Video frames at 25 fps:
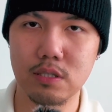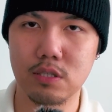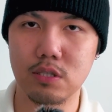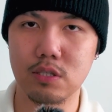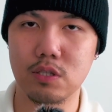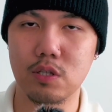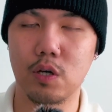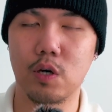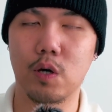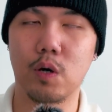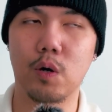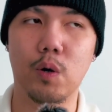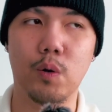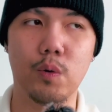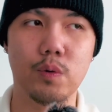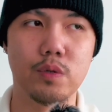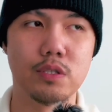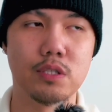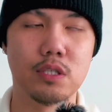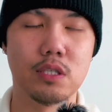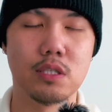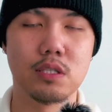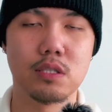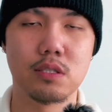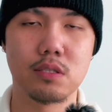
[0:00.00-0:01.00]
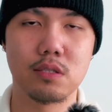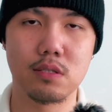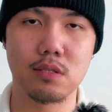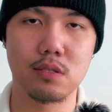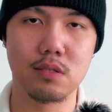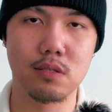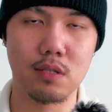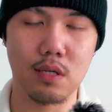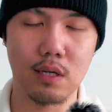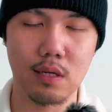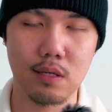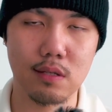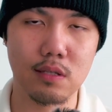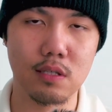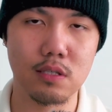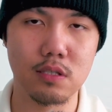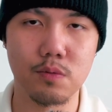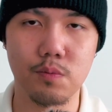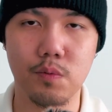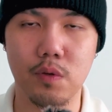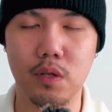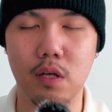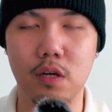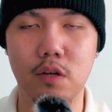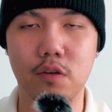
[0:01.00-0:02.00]
so just take this
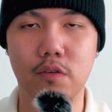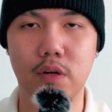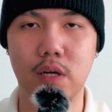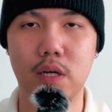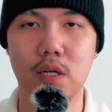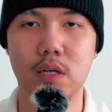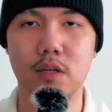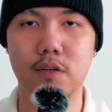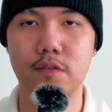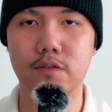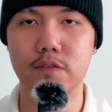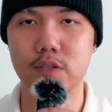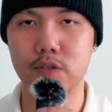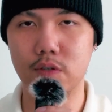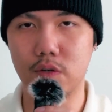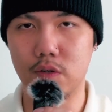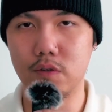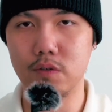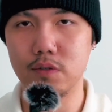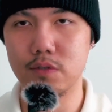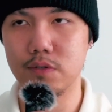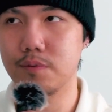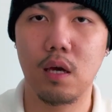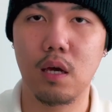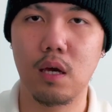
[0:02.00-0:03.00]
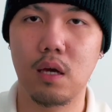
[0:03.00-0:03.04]
with a grain of salt.